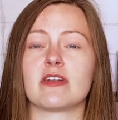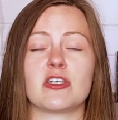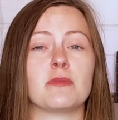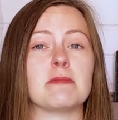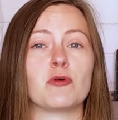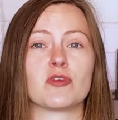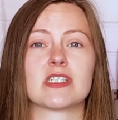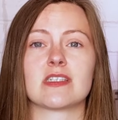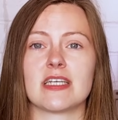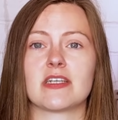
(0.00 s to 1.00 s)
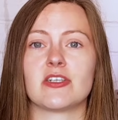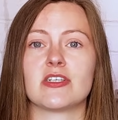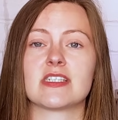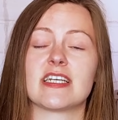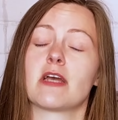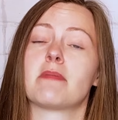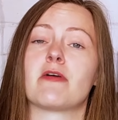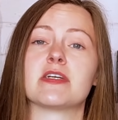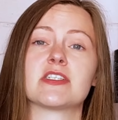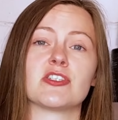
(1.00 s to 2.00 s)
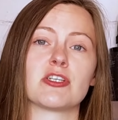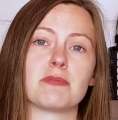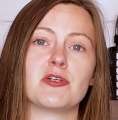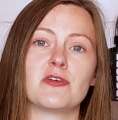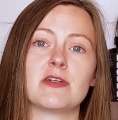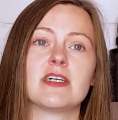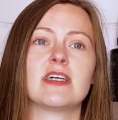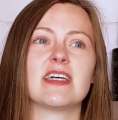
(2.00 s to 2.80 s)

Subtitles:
a little bit more slickness in comparison to Pure,